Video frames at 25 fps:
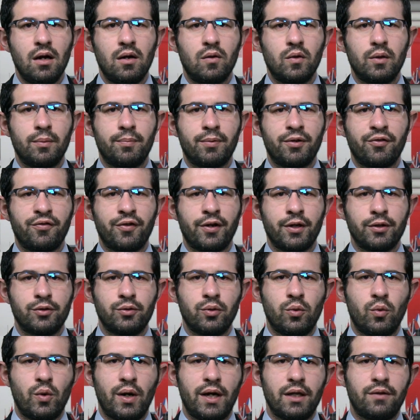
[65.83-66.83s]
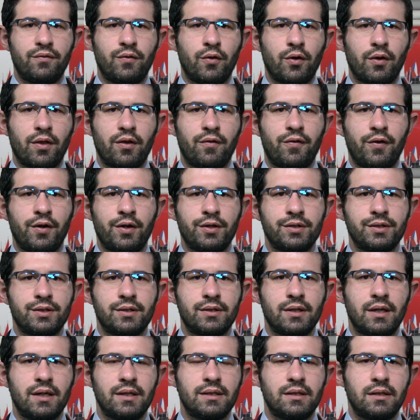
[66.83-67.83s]
We prefer to wait for the
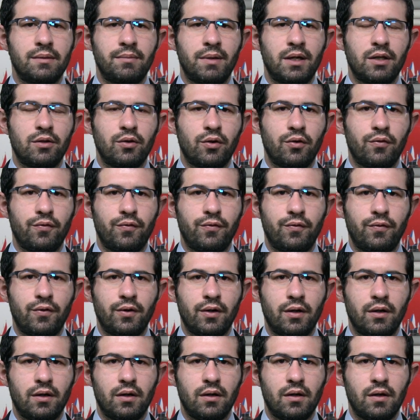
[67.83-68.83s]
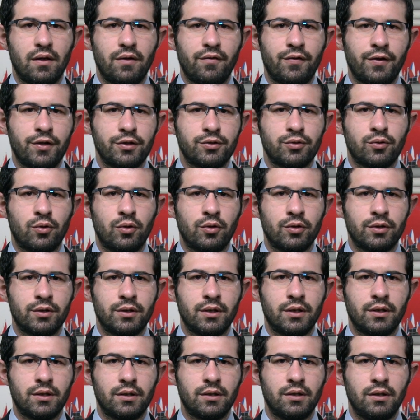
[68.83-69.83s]
first estimate of the first
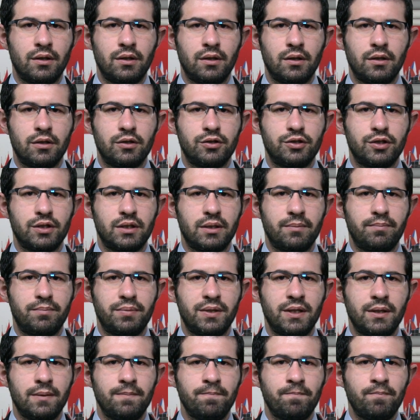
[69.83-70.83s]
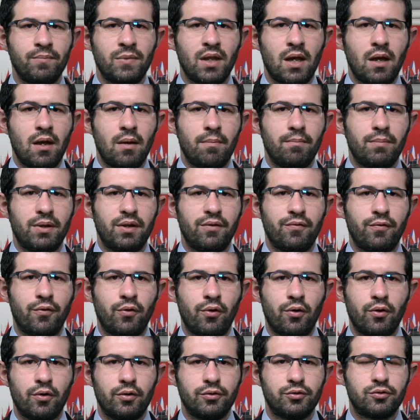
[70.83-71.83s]
quarter GDP
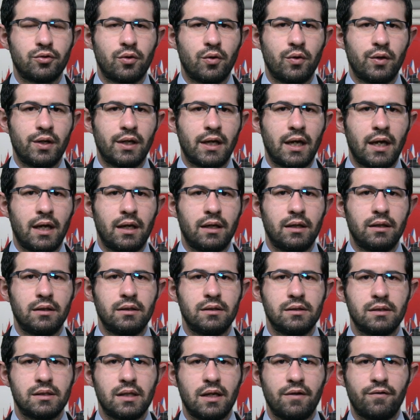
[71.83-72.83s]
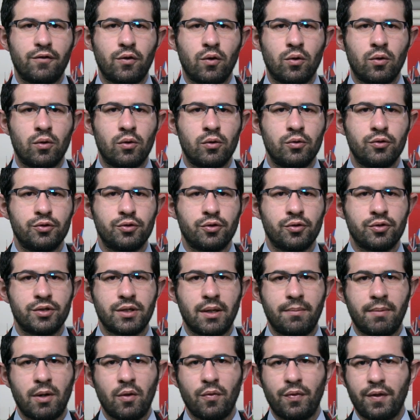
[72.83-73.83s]
before drawing any safe conclusions
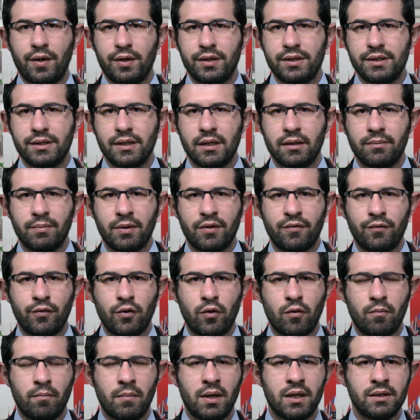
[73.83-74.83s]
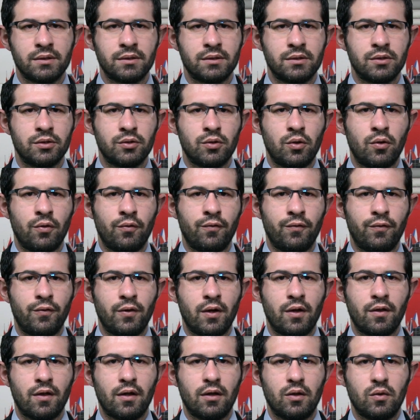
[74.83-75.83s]
about the recent performance of
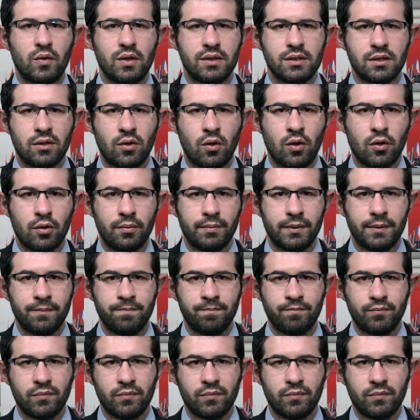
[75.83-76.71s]
the US economy.